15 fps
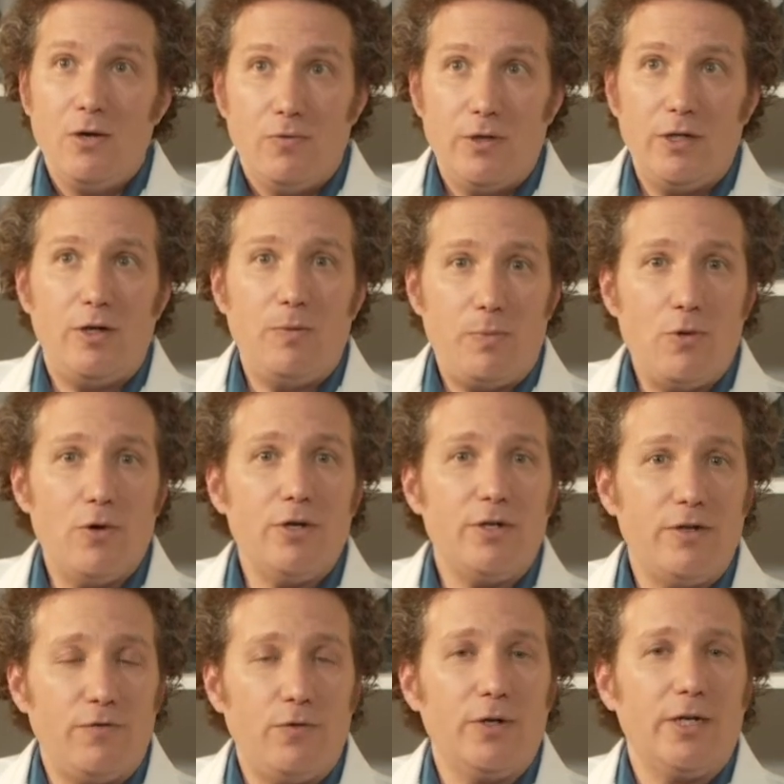really important
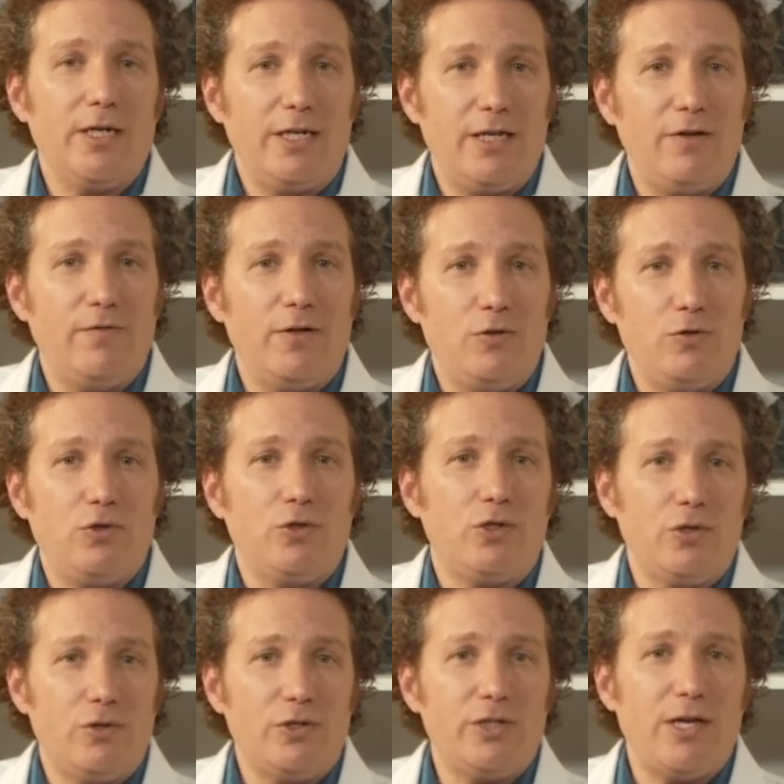if we're going to give a
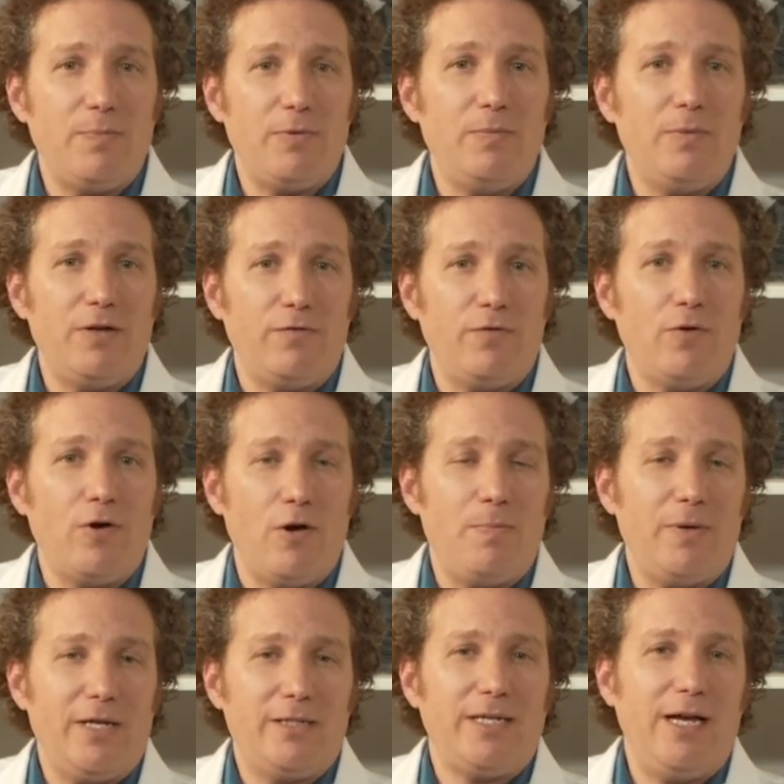nutritional supplement for our
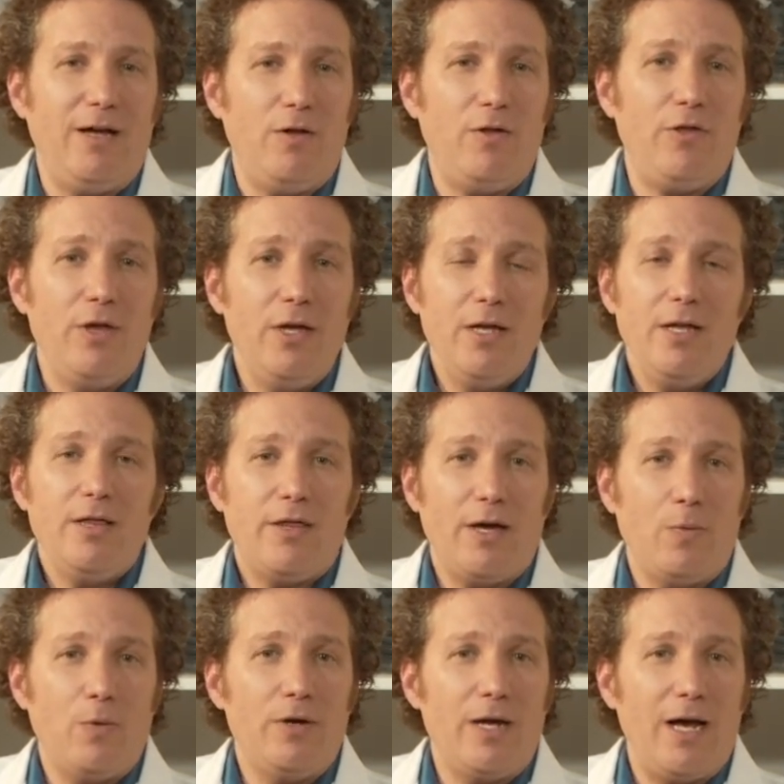pet's health
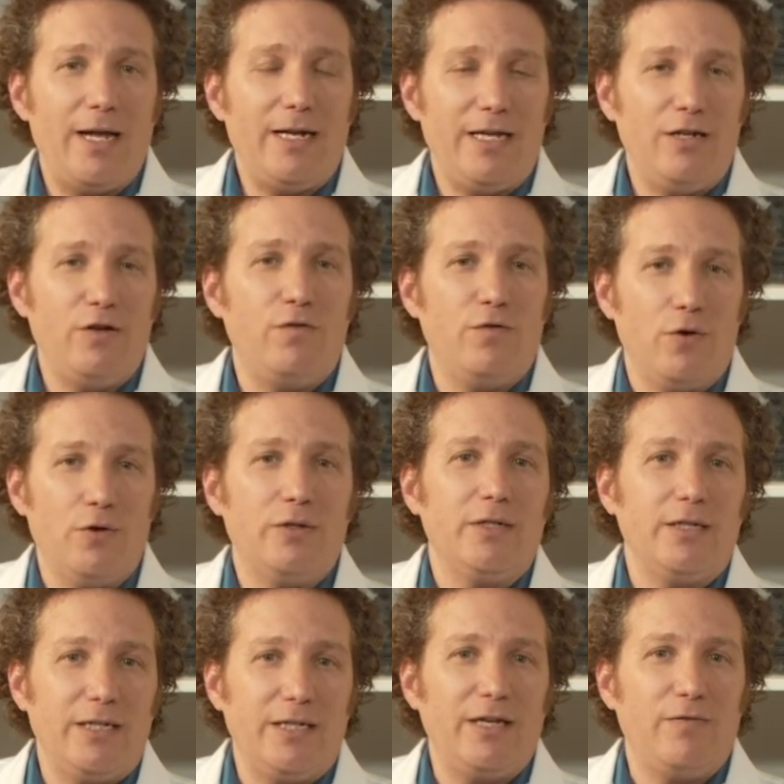that we're not
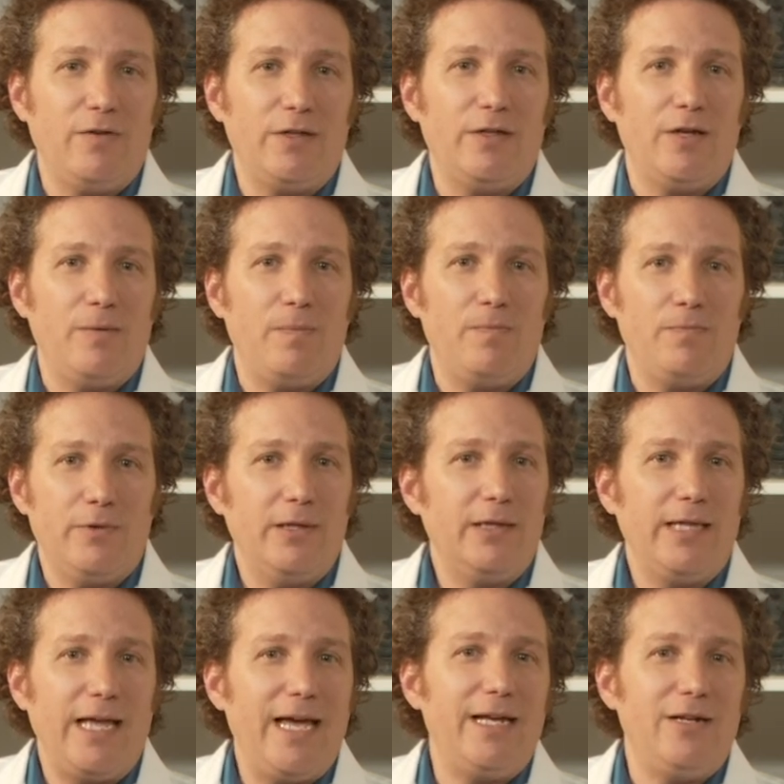inadvertently giving them
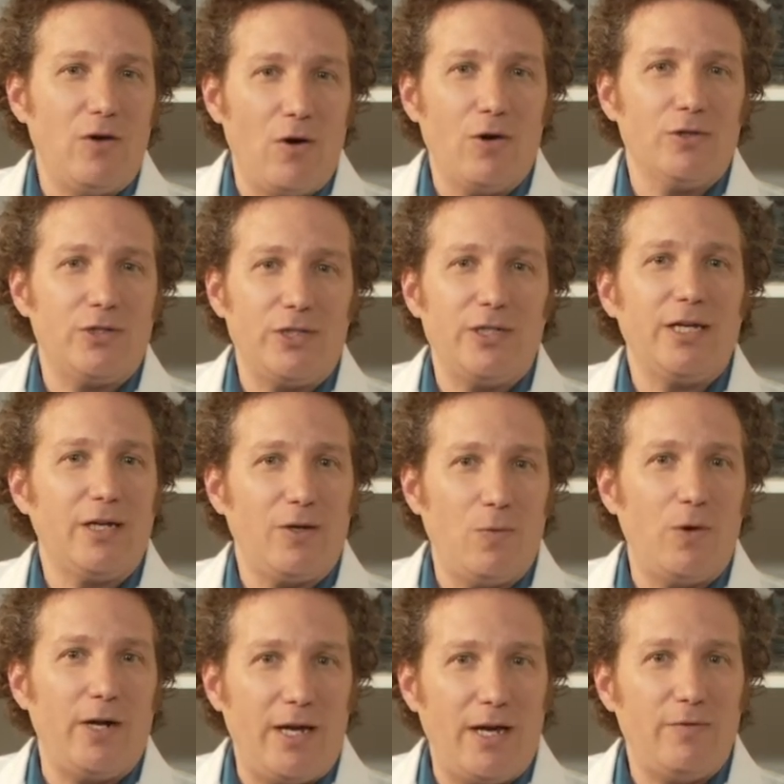lead, arsenic,
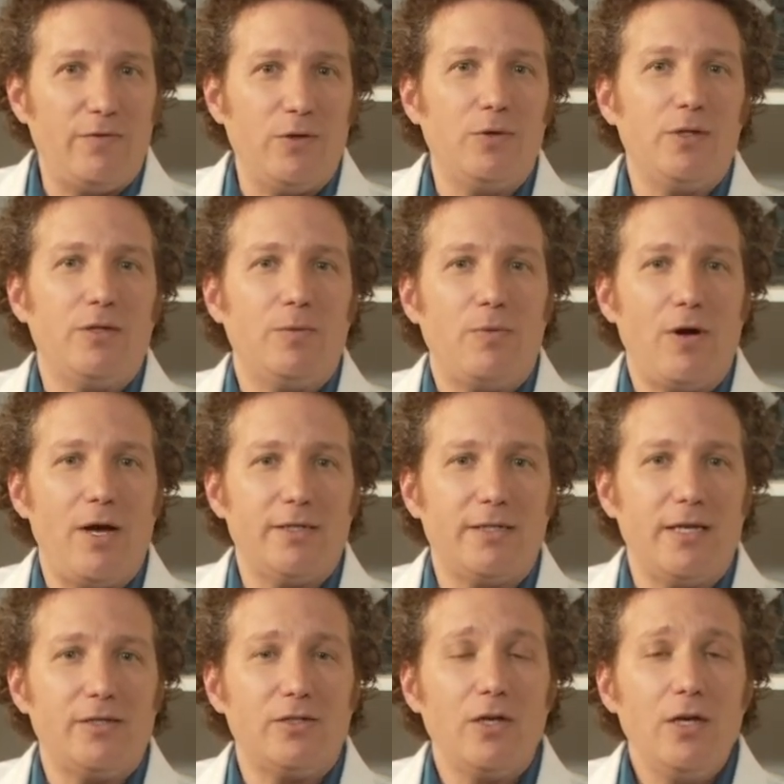what have you in the
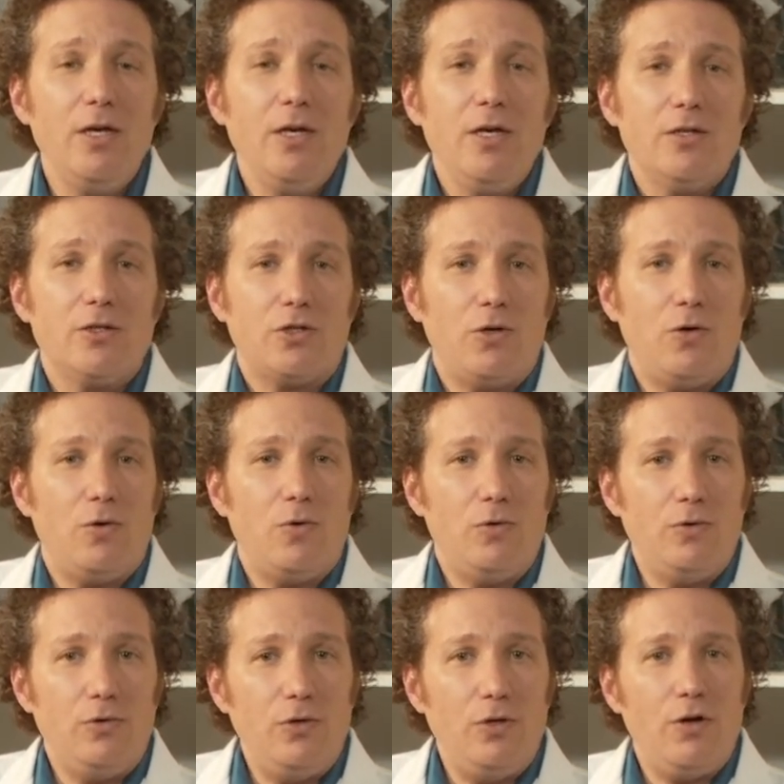process. So
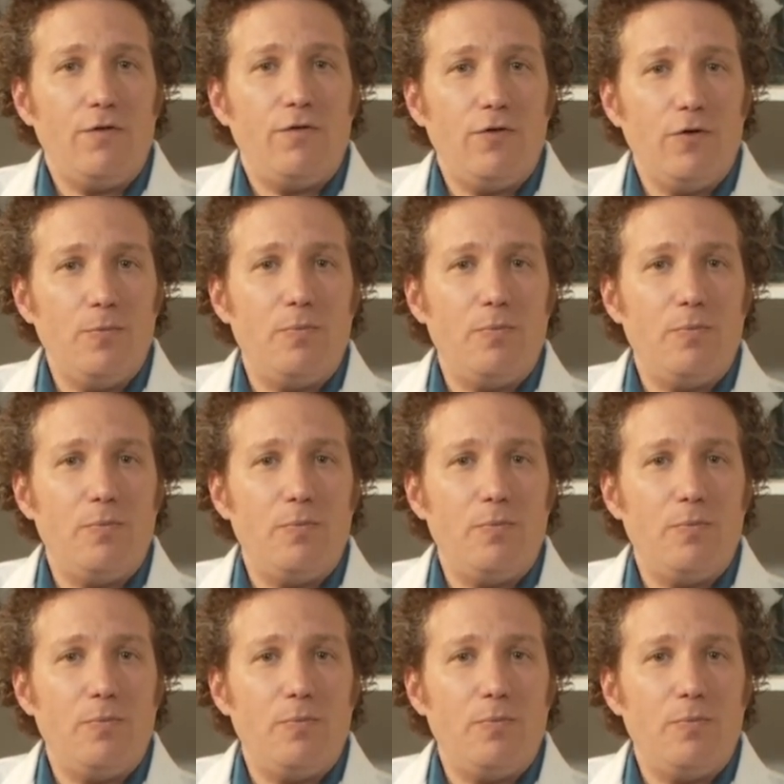look for